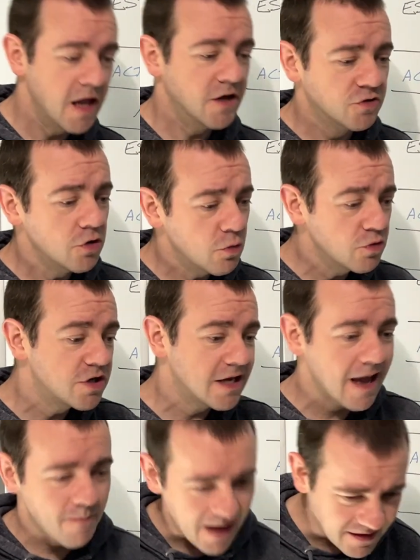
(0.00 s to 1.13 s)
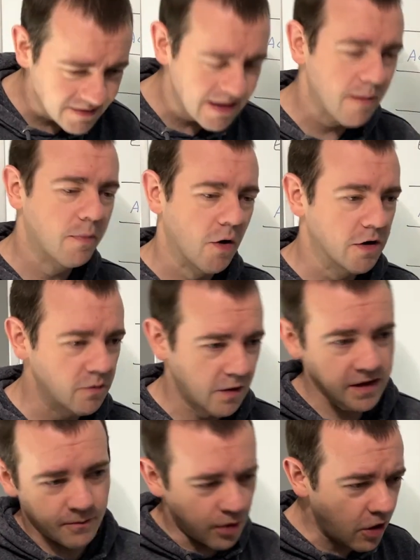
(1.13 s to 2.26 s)
It's only once you get past that point where
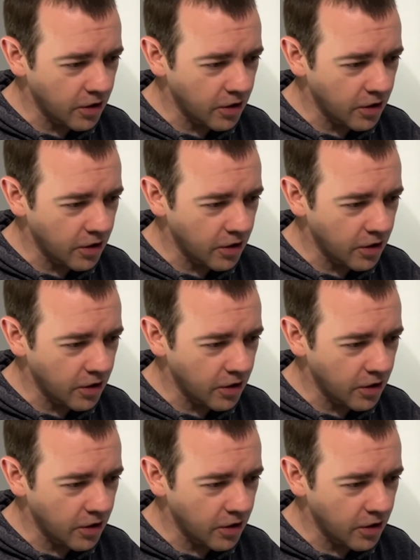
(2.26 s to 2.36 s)
you put